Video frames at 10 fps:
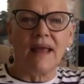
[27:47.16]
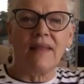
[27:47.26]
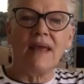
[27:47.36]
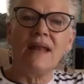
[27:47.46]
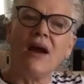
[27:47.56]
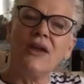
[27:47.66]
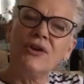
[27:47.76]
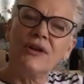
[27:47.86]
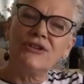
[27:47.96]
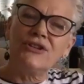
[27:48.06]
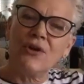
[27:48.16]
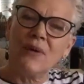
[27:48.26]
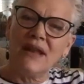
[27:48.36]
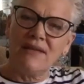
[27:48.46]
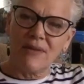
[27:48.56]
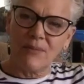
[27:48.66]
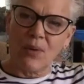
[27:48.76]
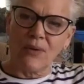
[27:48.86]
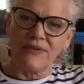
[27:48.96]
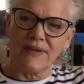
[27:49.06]
then are you going to show any of the
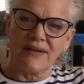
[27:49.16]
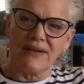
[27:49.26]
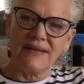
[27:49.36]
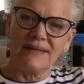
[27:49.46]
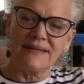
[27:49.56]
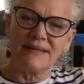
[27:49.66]
bowl series?